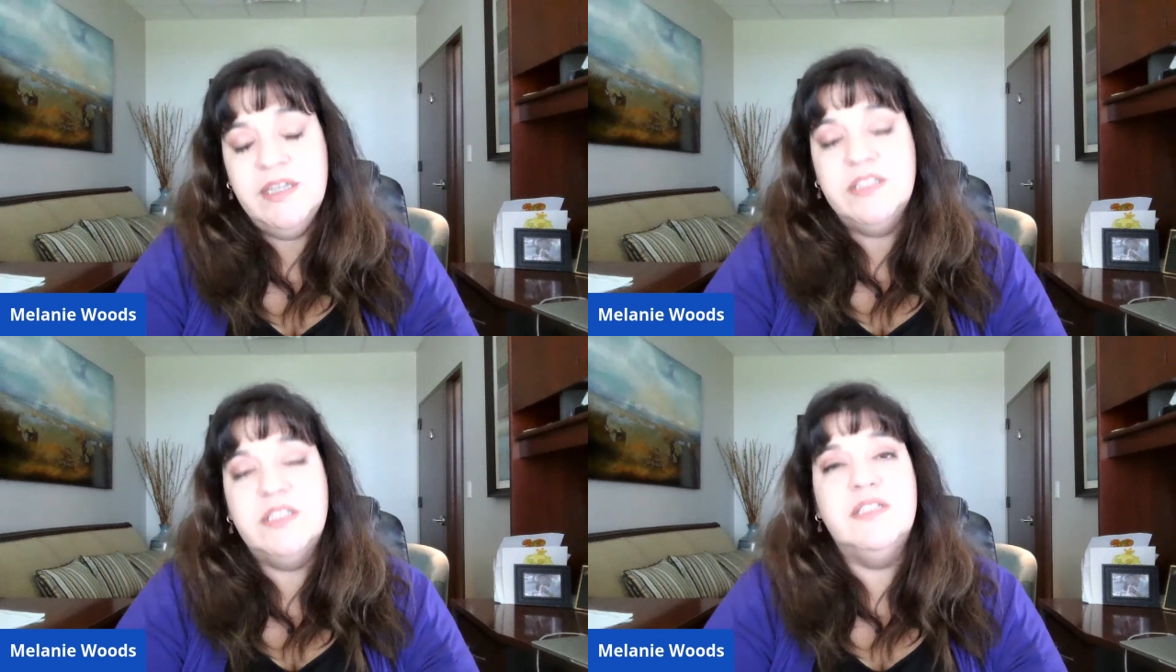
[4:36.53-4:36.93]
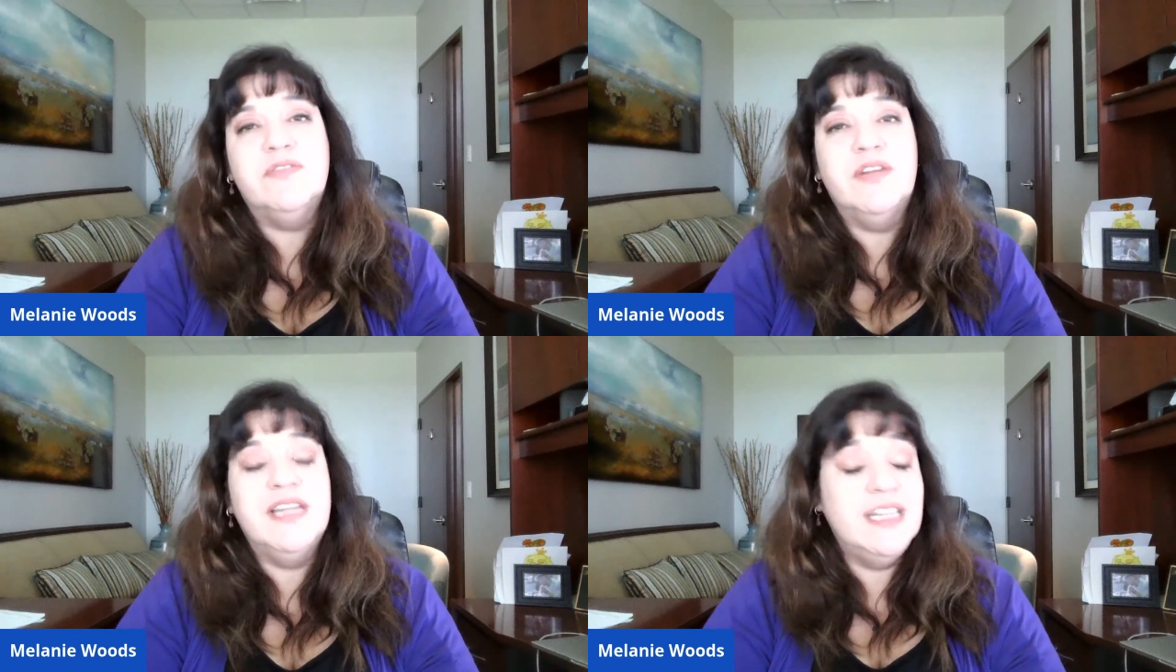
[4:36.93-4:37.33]
to
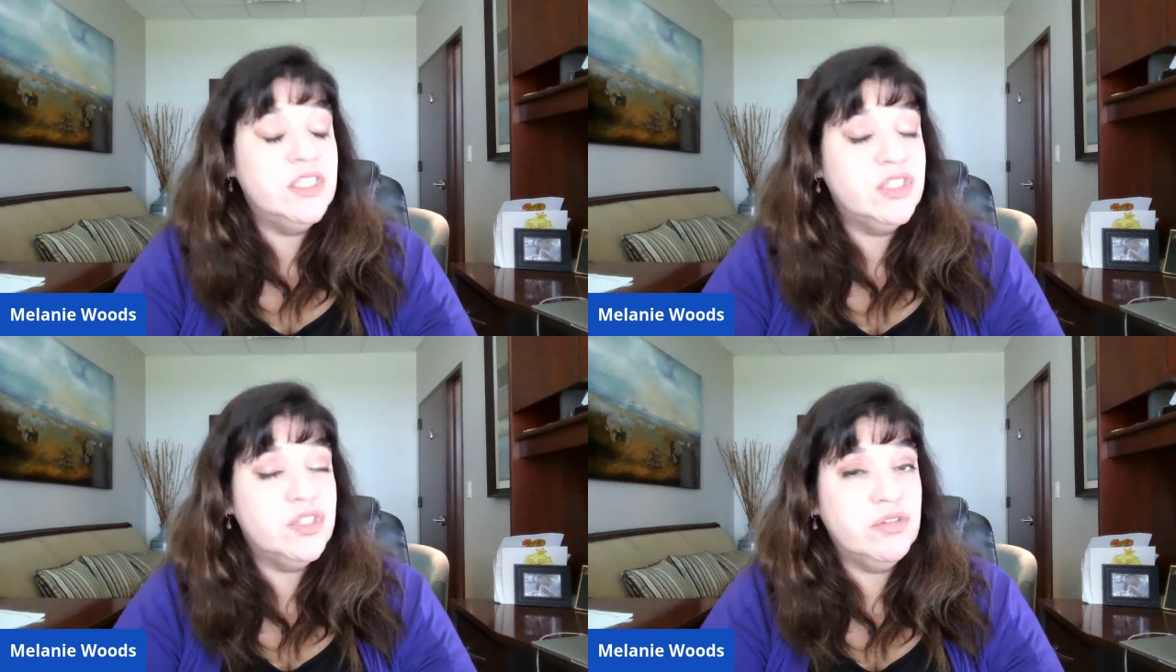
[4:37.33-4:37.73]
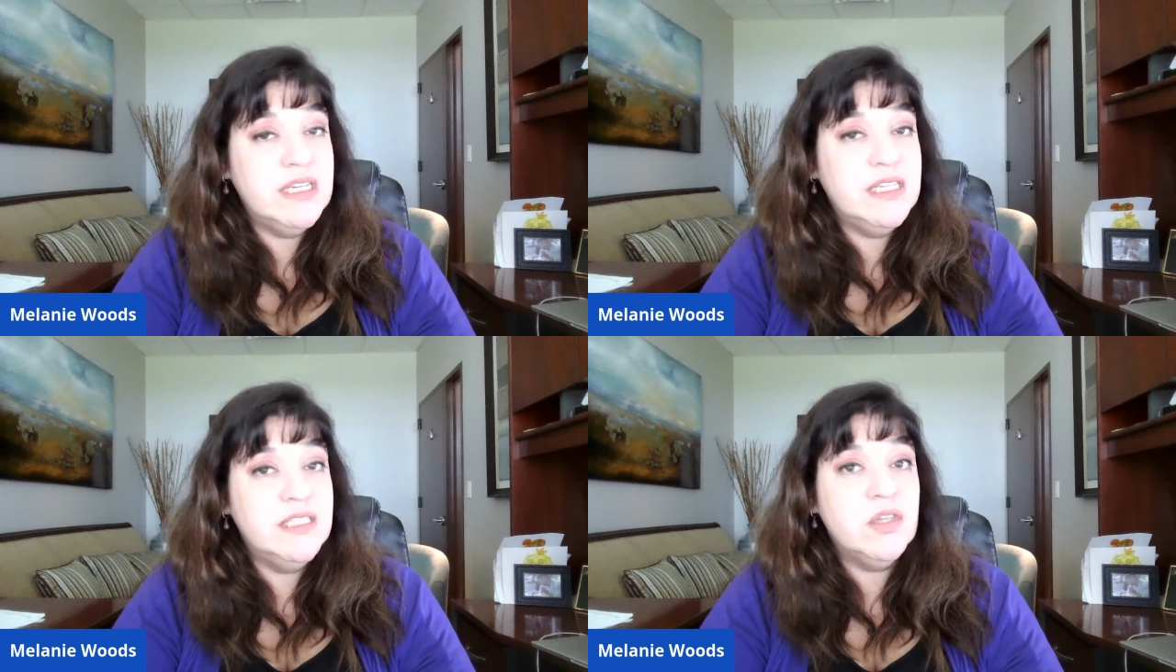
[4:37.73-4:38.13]
different
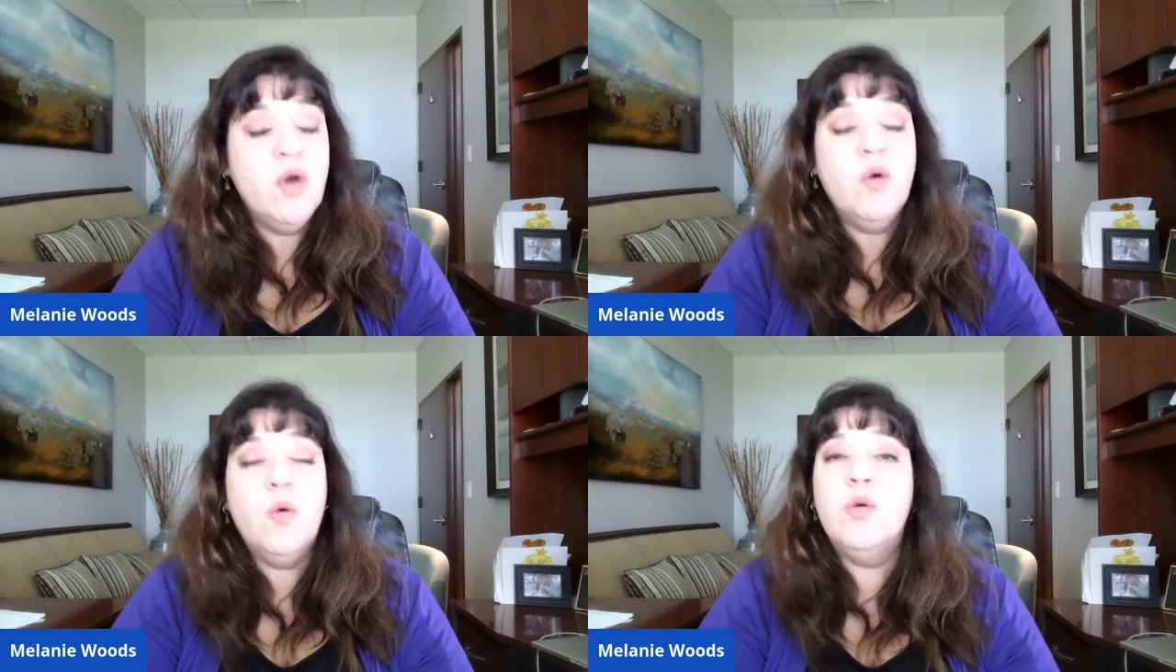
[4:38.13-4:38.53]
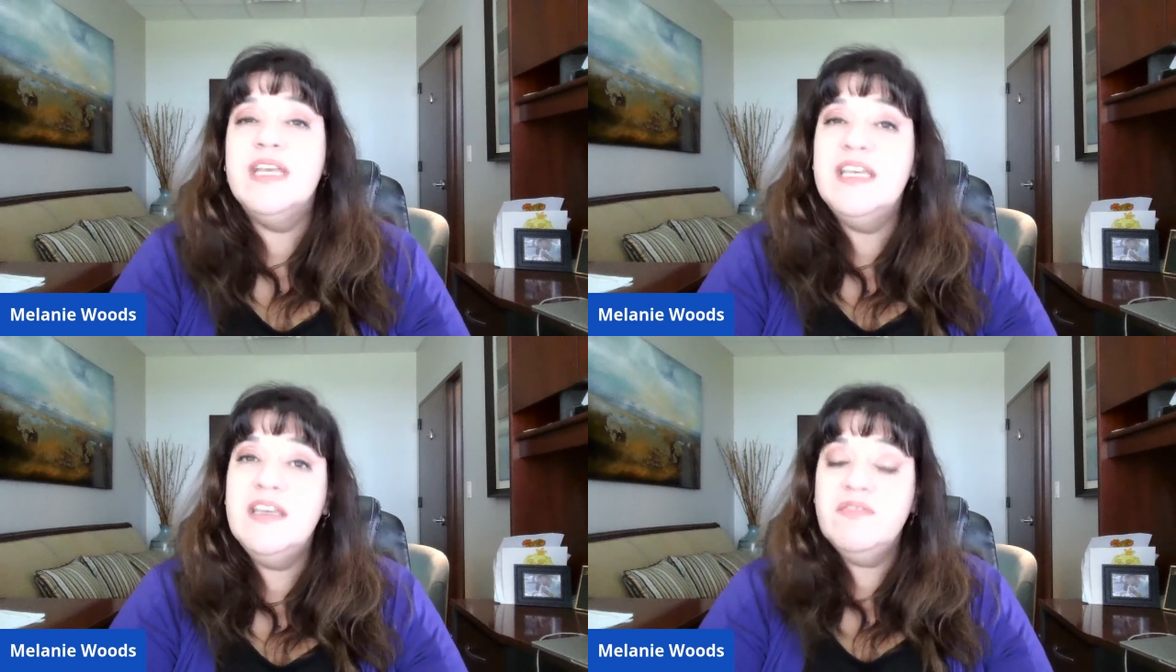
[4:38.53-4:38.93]
industries or
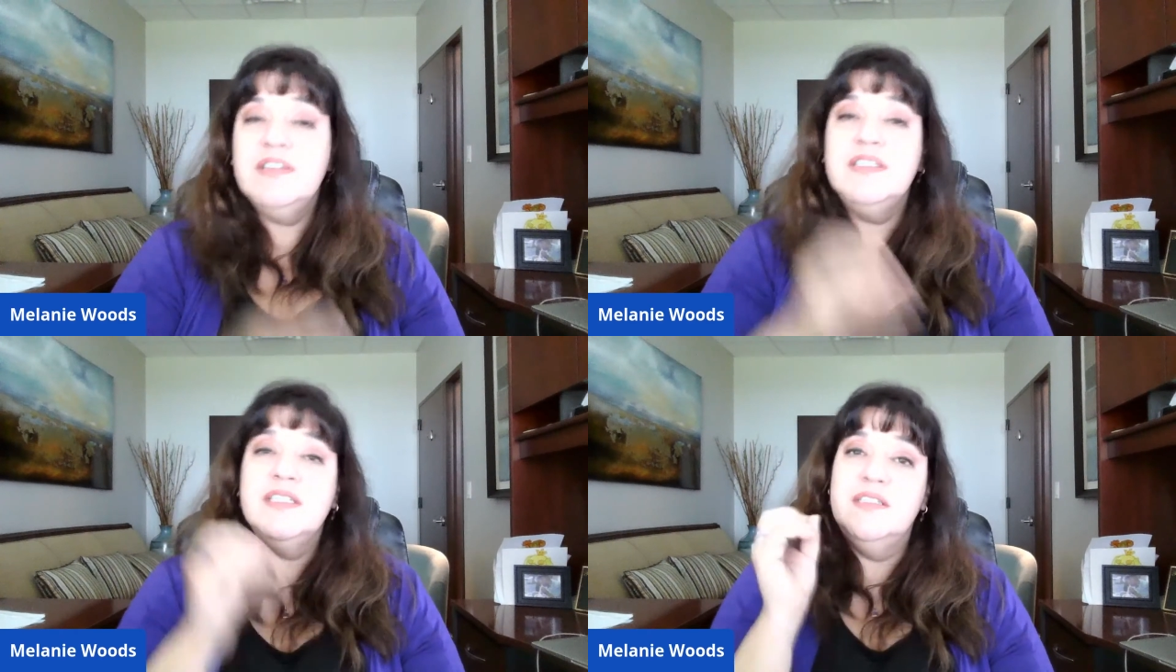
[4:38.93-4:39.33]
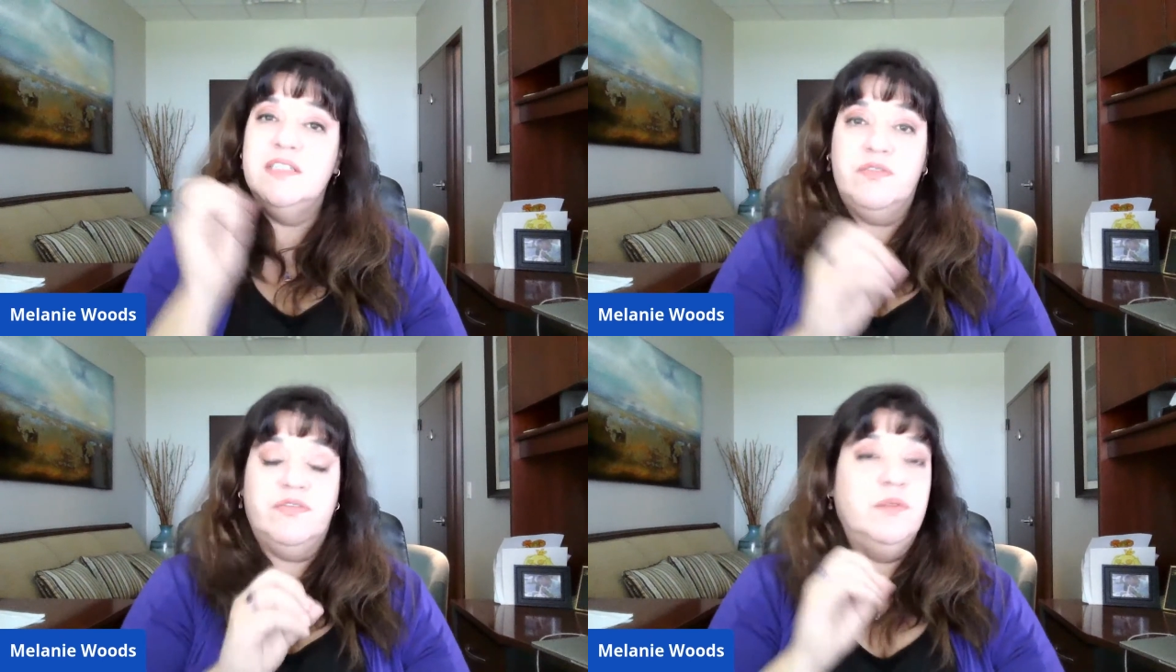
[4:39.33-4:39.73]
even to
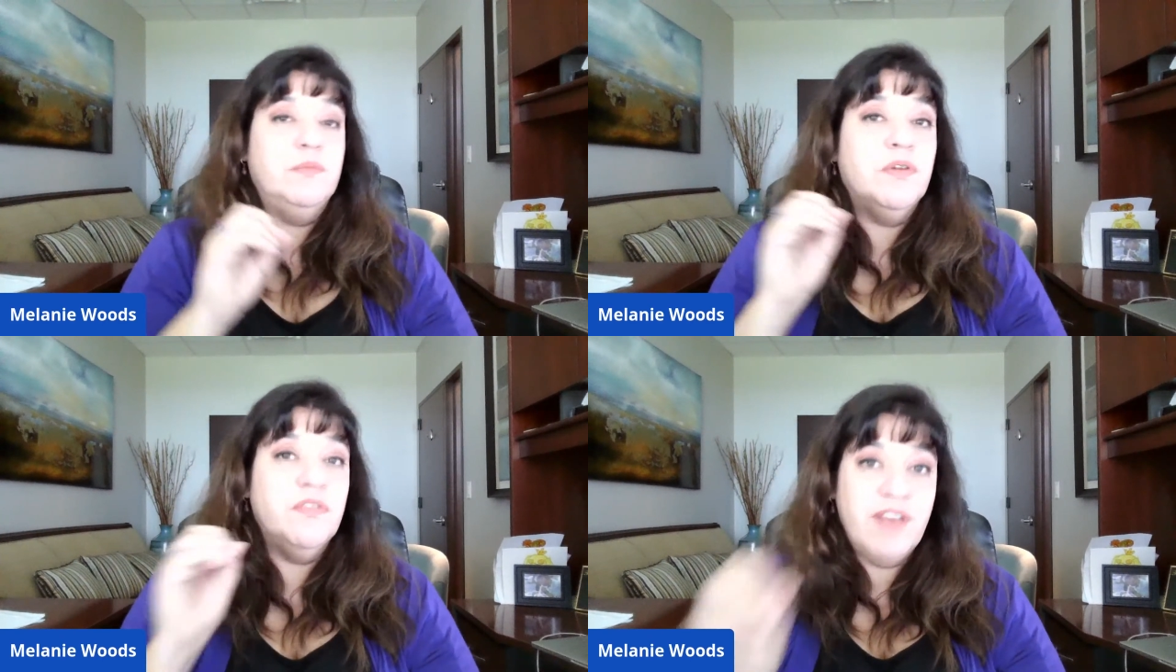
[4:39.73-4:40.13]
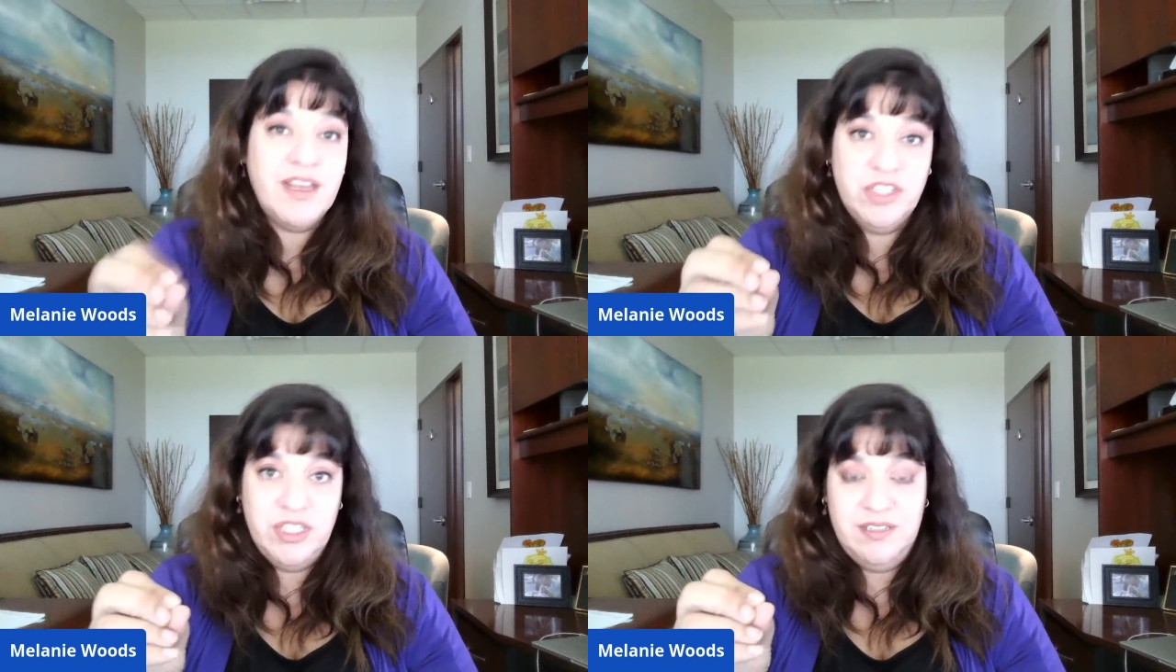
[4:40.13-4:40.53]
different
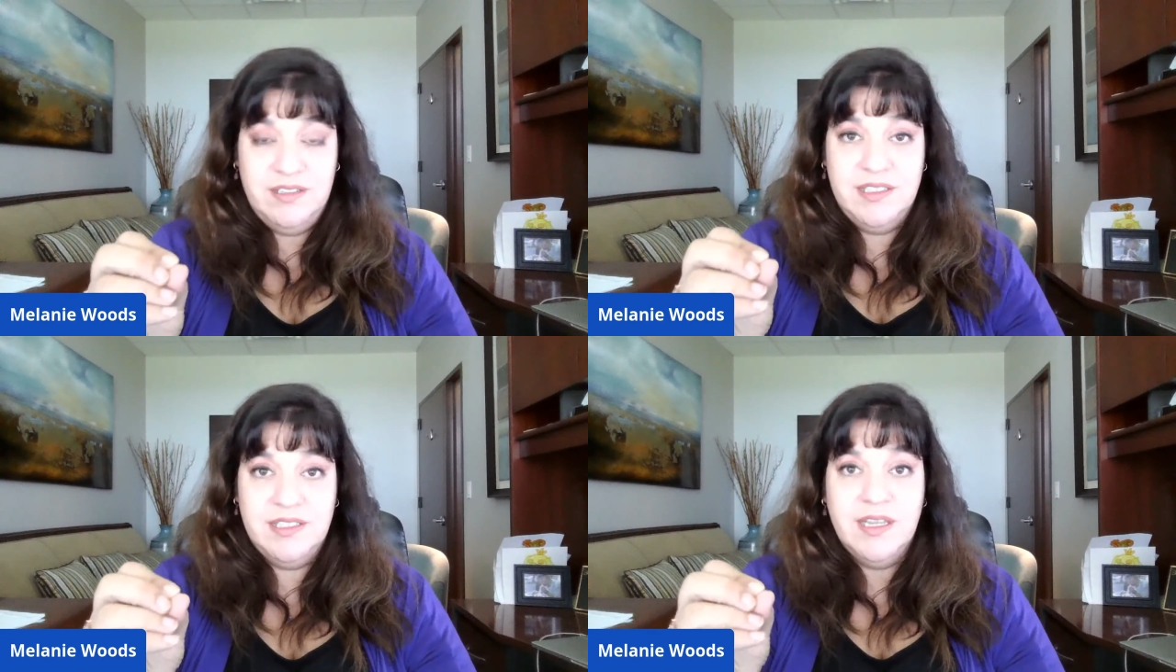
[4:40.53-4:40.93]
professions.